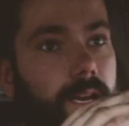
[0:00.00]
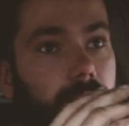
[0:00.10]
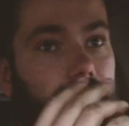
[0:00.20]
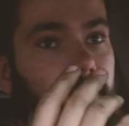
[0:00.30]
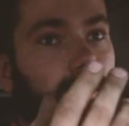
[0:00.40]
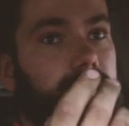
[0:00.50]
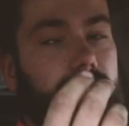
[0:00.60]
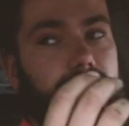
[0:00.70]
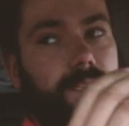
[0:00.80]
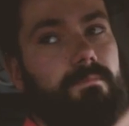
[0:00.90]
At first,
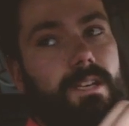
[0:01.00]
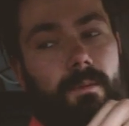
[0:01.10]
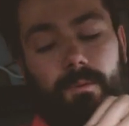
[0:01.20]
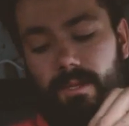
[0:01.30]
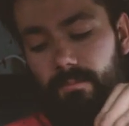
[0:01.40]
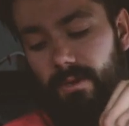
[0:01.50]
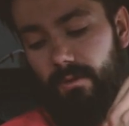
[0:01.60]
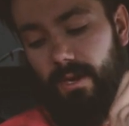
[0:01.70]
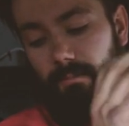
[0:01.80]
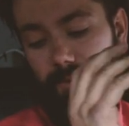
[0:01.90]
he seemed up with the
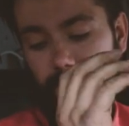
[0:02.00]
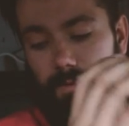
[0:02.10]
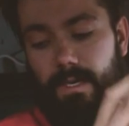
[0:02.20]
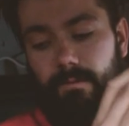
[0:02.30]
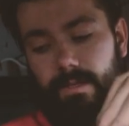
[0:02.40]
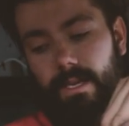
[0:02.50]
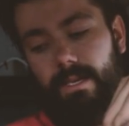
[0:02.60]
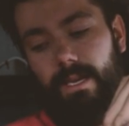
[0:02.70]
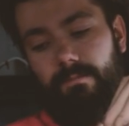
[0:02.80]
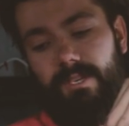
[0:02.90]
program. He was working with that
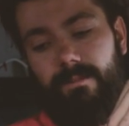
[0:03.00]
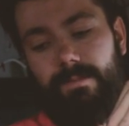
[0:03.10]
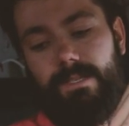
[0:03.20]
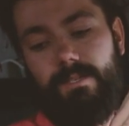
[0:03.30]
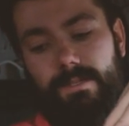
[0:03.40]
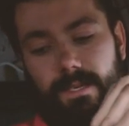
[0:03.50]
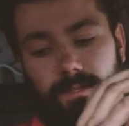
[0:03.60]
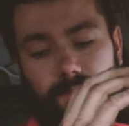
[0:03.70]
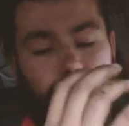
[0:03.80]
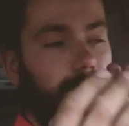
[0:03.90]
camshaft position
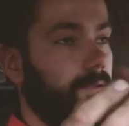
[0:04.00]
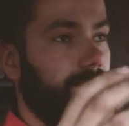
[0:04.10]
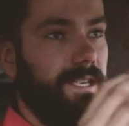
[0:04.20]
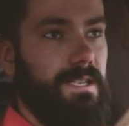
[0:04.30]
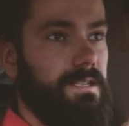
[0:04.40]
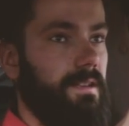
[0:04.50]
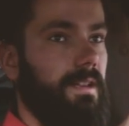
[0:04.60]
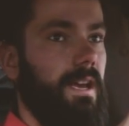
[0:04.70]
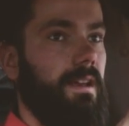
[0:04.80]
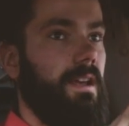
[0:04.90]
sensor, trying to do the tests on
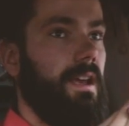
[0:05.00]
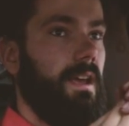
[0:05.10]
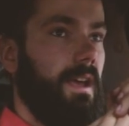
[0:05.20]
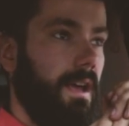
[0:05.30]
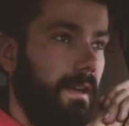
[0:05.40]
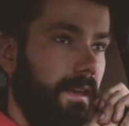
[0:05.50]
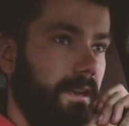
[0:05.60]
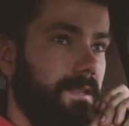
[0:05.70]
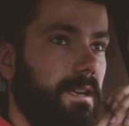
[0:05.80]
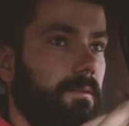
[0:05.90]
that. And then
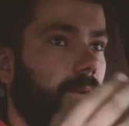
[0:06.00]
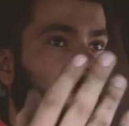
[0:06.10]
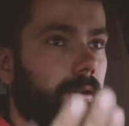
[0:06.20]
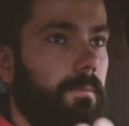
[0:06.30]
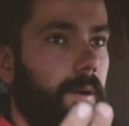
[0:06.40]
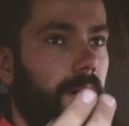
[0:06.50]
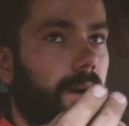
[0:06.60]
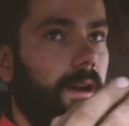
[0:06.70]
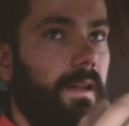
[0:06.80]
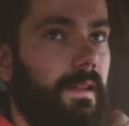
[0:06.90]
he said he ordered a
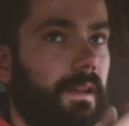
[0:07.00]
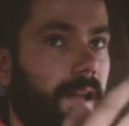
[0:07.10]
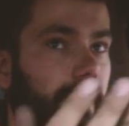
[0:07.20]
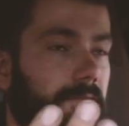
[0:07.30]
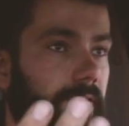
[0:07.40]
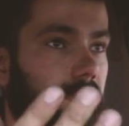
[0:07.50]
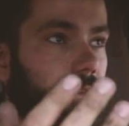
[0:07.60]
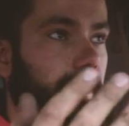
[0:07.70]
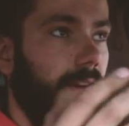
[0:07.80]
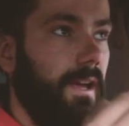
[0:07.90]
part and then left for
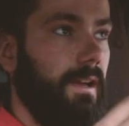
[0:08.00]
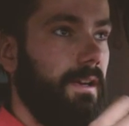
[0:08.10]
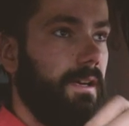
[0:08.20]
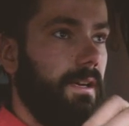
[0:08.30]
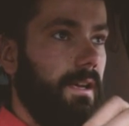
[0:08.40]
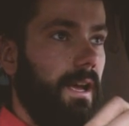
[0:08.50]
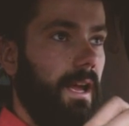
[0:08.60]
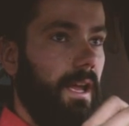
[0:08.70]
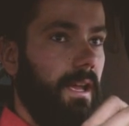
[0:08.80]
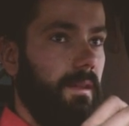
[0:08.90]
the day
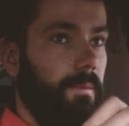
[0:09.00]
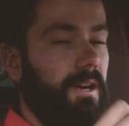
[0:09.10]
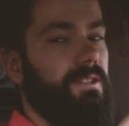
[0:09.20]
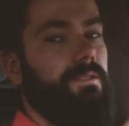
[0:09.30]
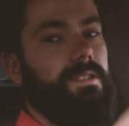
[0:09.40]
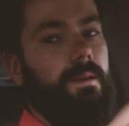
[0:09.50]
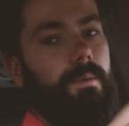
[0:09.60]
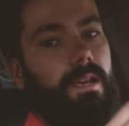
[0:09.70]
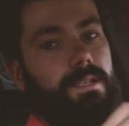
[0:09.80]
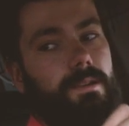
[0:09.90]
and the part shows
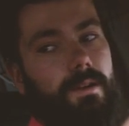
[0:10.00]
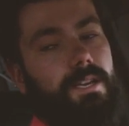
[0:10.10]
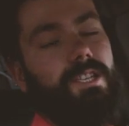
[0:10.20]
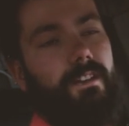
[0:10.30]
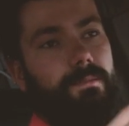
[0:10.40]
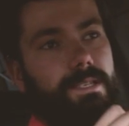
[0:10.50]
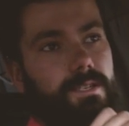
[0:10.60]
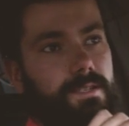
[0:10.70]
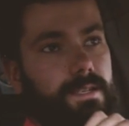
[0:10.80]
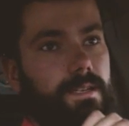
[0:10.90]
up and it's a crankshaft
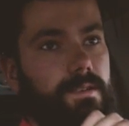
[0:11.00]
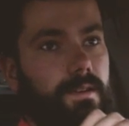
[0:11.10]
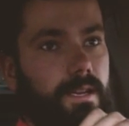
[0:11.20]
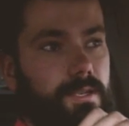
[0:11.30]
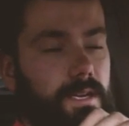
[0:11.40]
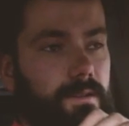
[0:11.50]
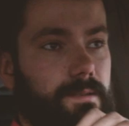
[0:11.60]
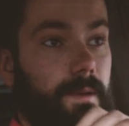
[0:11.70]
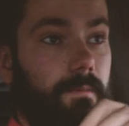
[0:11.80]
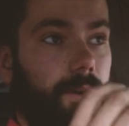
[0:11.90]
position sensor and I tried to
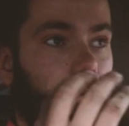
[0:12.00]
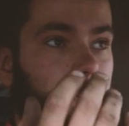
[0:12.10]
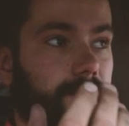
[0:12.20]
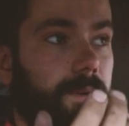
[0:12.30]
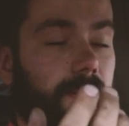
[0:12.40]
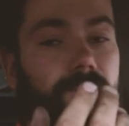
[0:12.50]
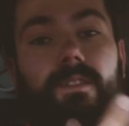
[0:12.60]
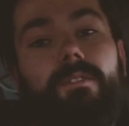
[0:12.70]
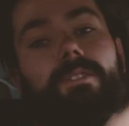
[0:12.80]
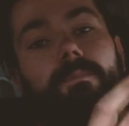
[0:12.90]
explain well there must have been a
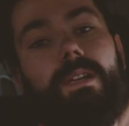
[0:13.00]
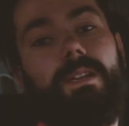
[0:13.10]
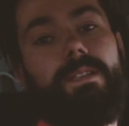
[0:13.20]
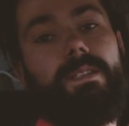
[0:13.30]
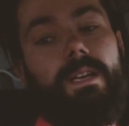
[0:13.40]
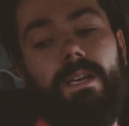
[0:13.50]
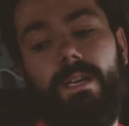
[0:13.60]
confusion because